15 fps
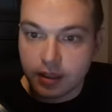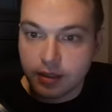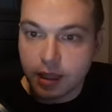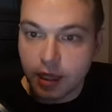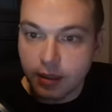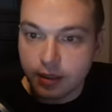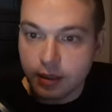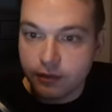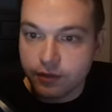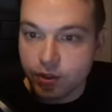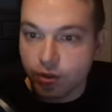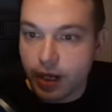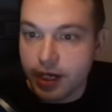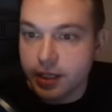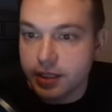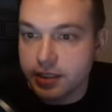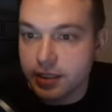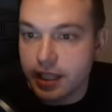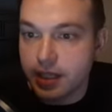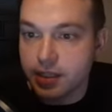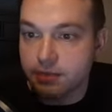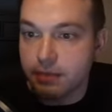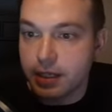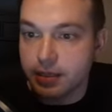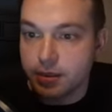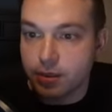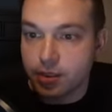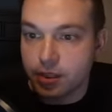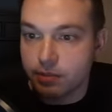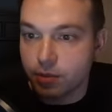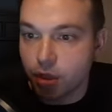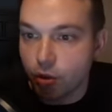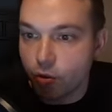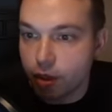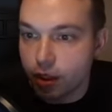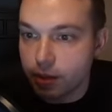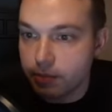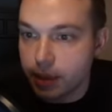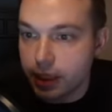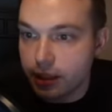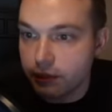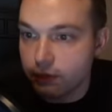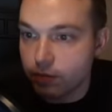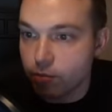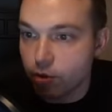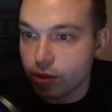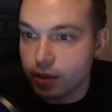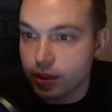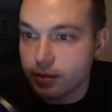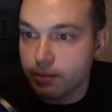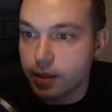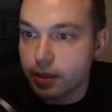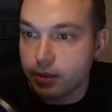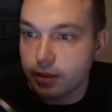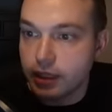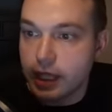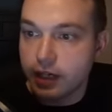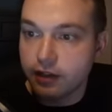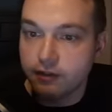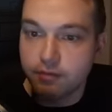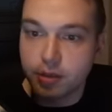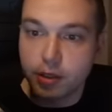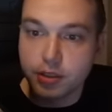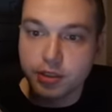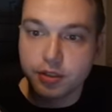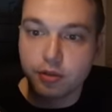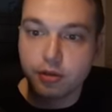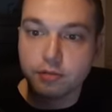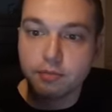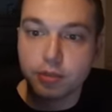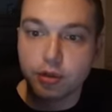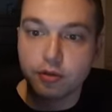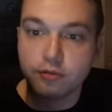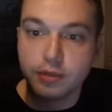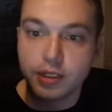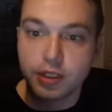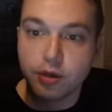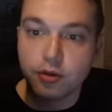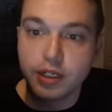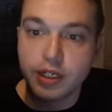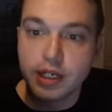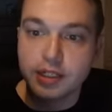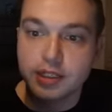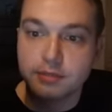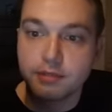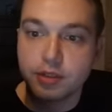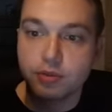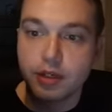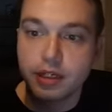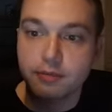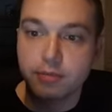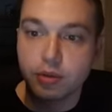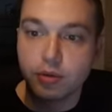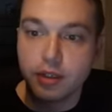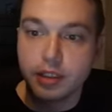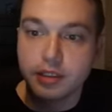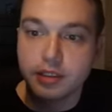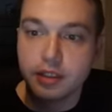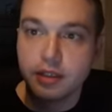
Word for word: Not enough training slash mentorship, no work meeting for more than a month, lack of personal improvement, no connection between employees.